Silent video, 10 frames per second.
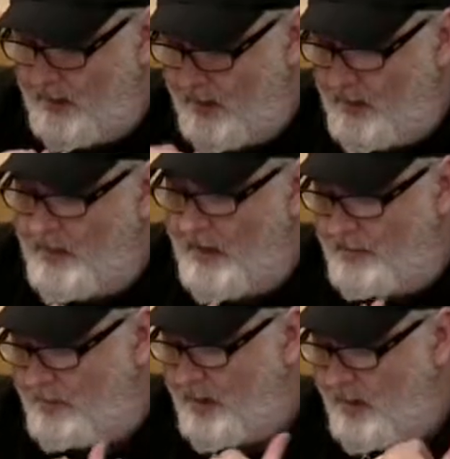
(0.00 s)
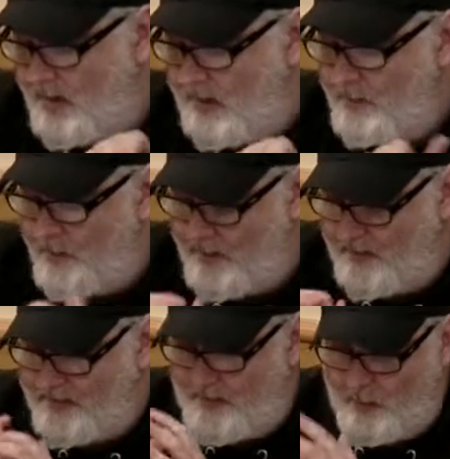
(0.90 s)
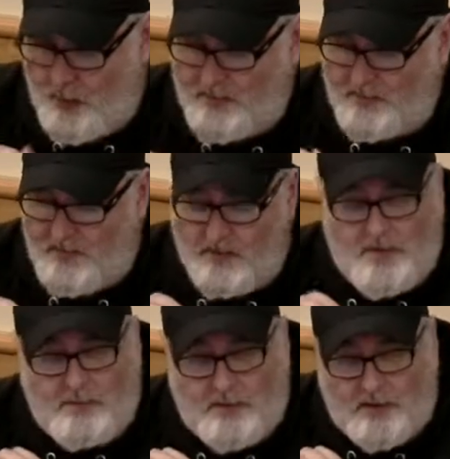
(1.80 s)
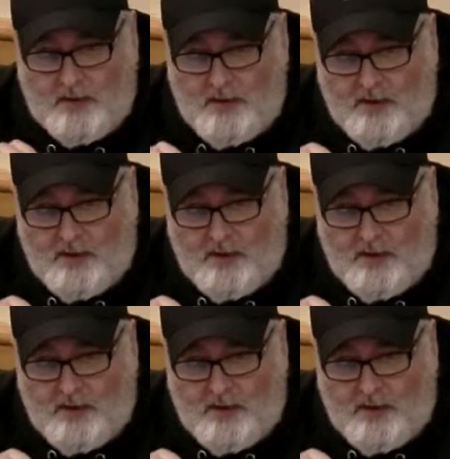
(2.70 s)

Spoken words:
gotta break up a party where there's way too many people.